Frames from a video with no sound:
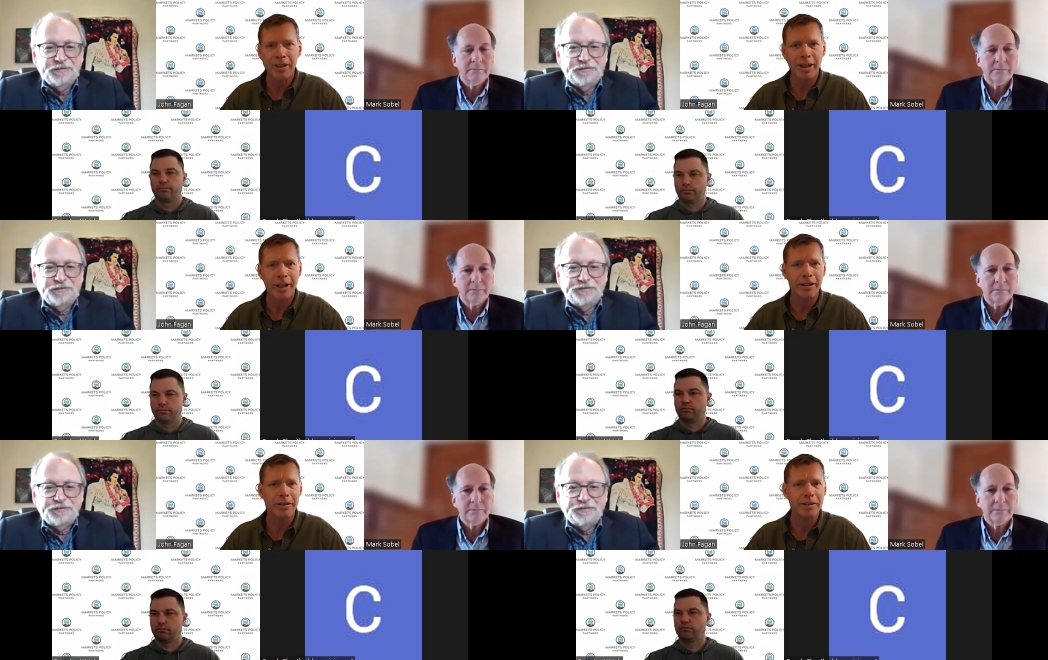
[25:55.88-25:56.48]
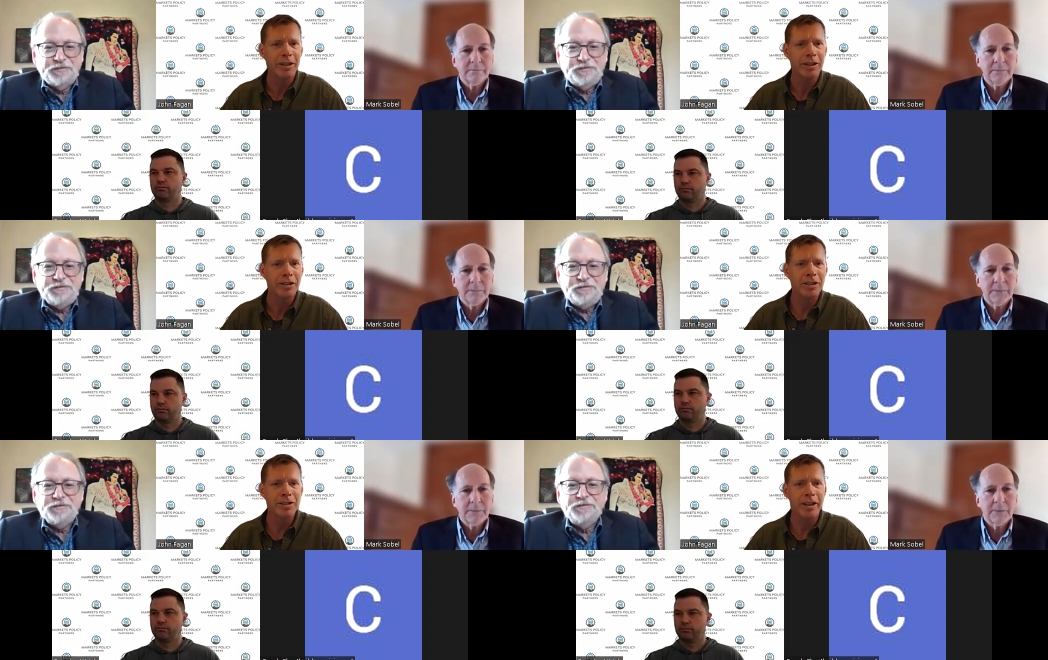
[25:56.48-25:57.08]
Speaker 1: Got it.
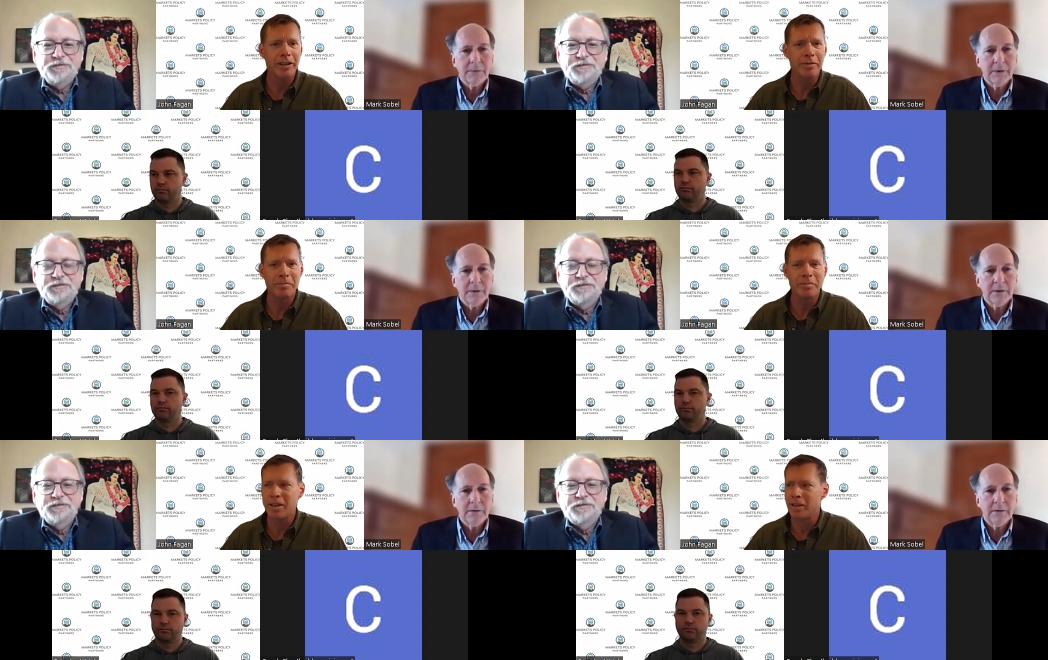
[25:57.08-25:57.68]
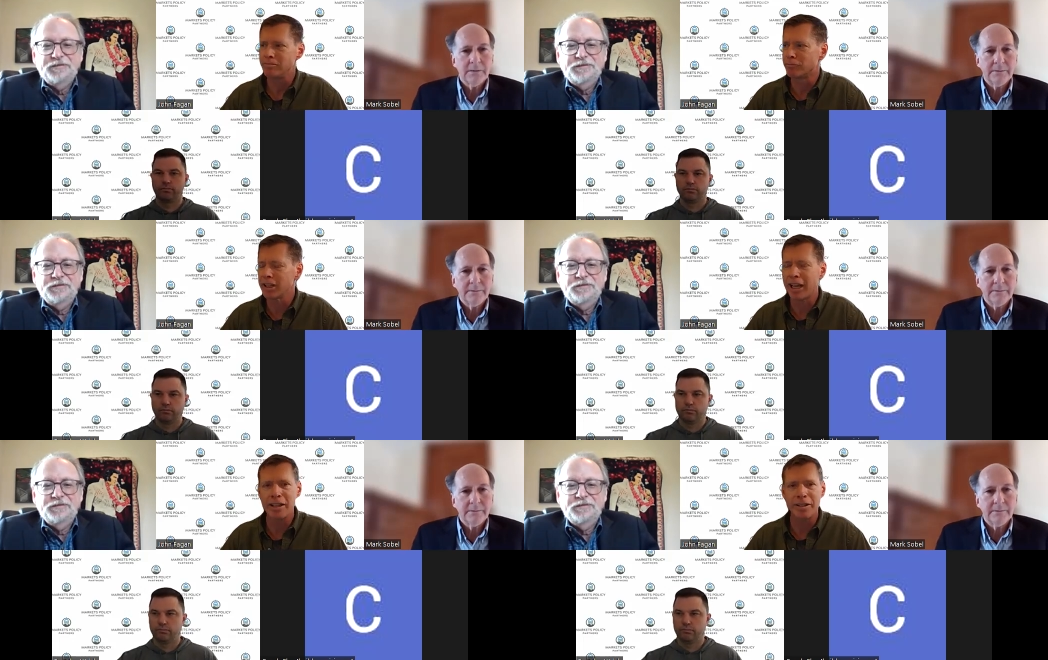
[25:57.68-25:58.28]
Just a uh,
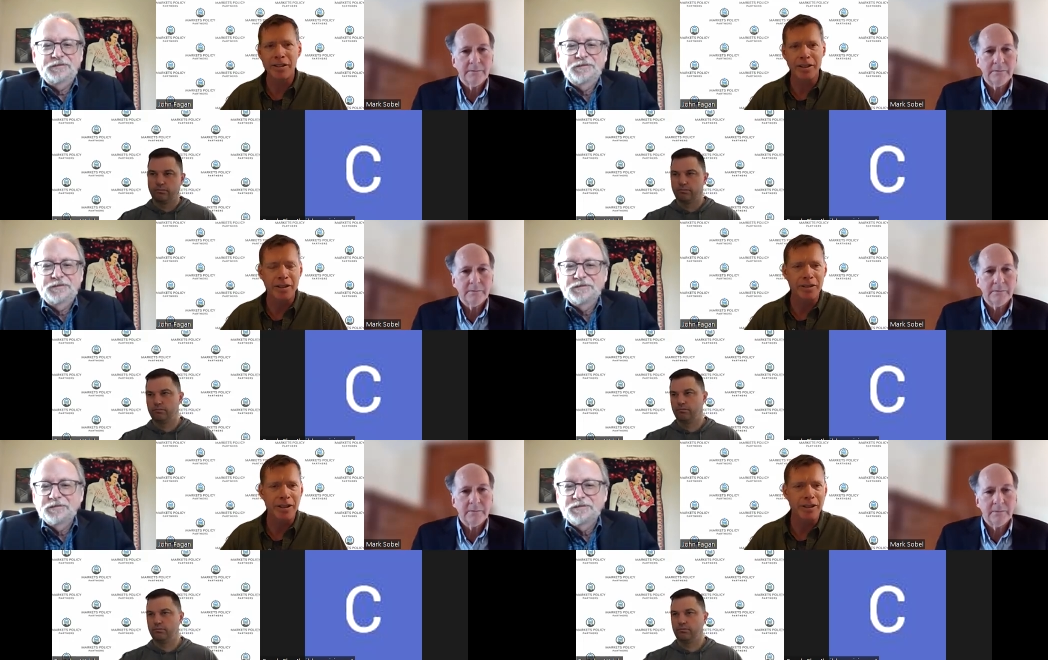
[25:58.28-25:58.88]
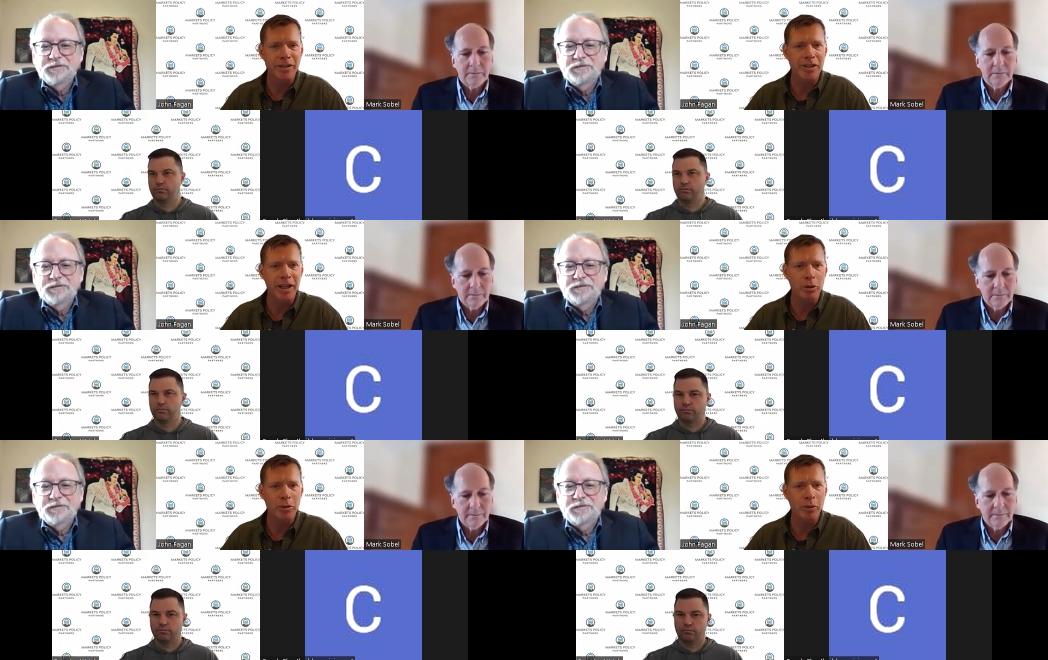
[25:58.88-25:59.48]
related to to
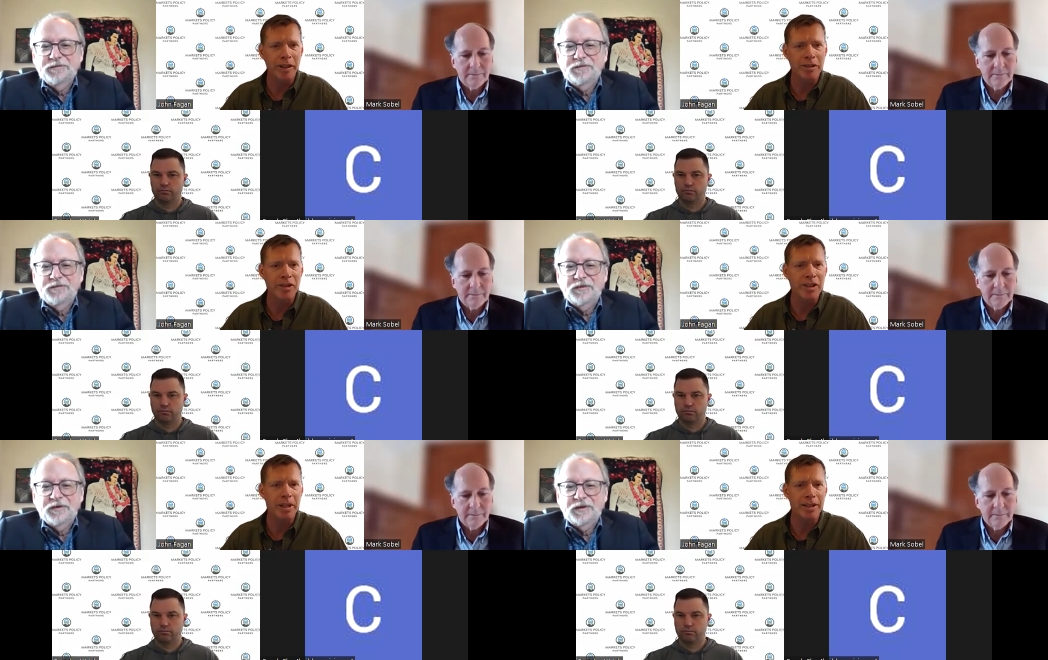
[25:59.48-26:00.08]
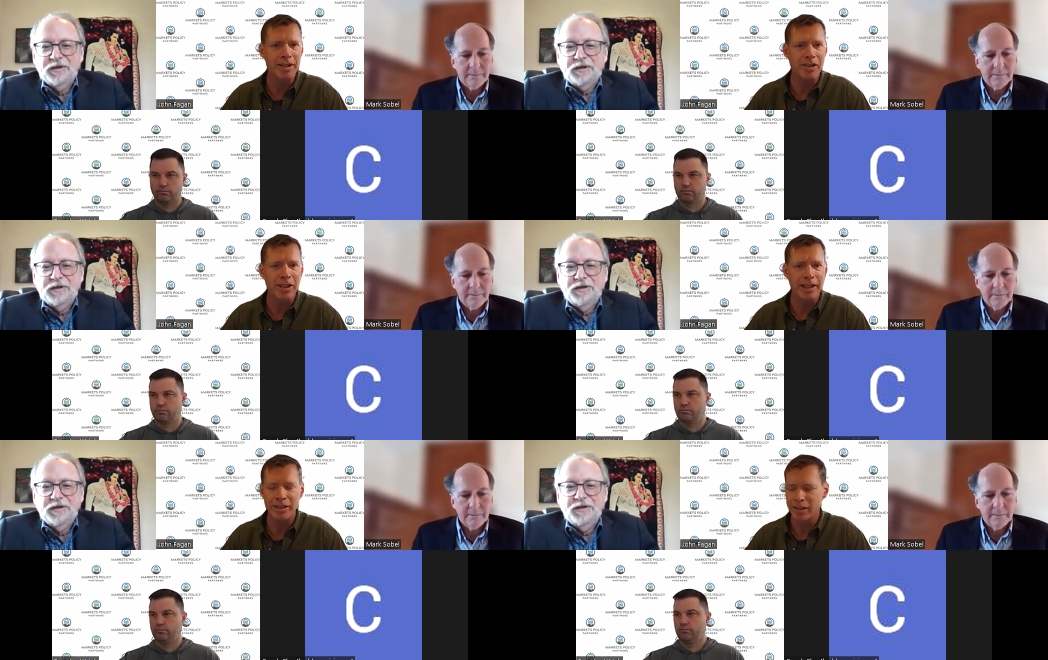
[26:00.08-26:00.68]
stablecoins,
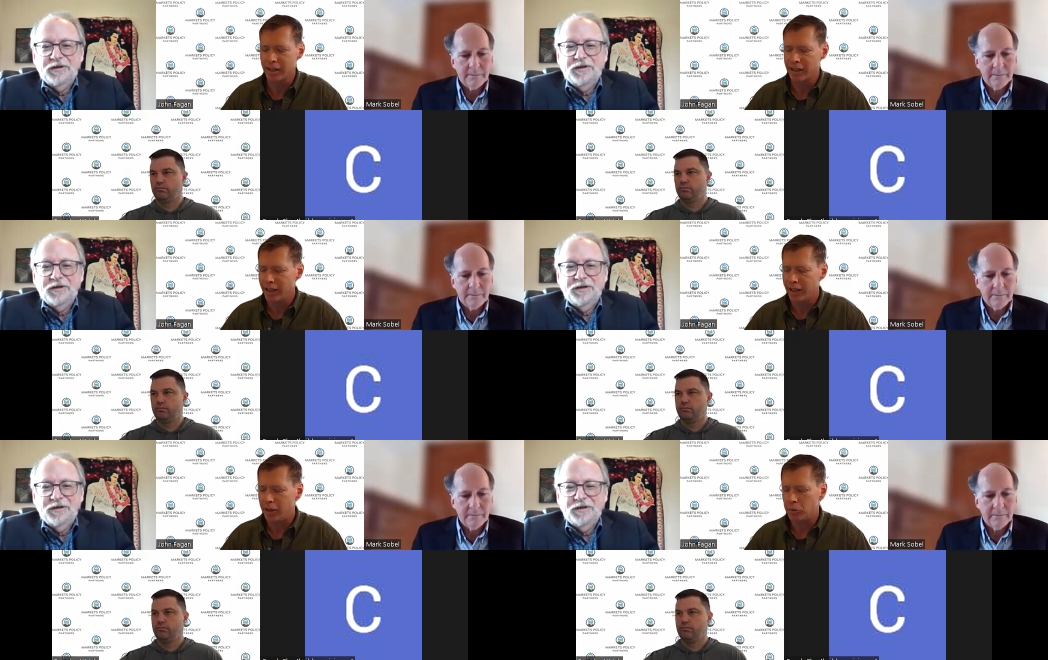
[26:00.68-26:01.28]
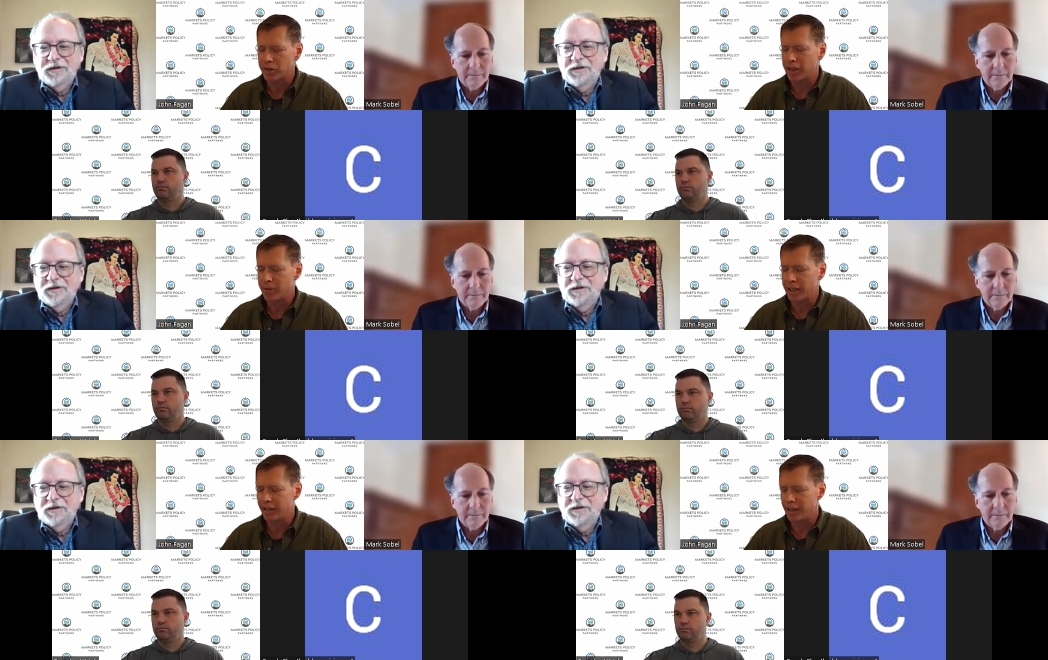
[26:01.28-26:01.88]
CBDCs, it was
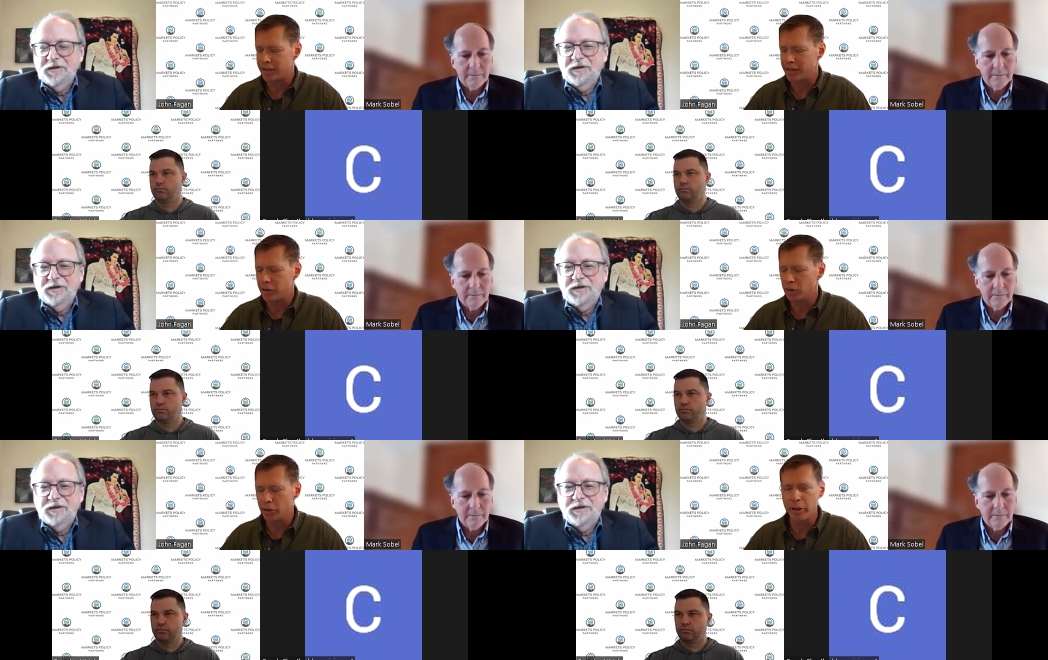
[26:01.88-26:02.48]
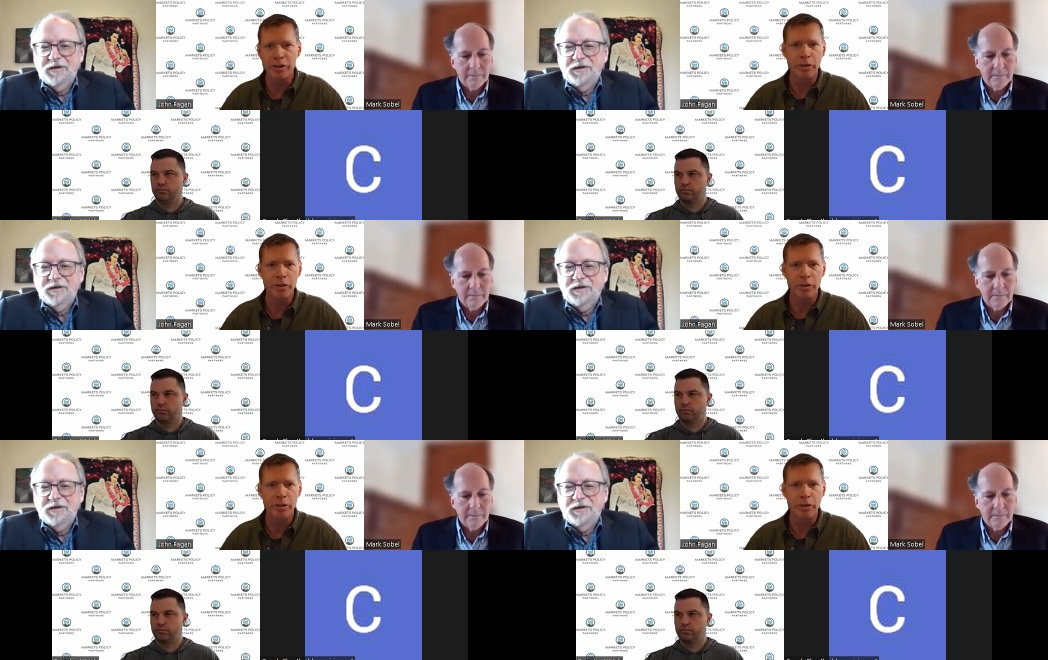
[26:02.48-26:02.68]
something that you alluded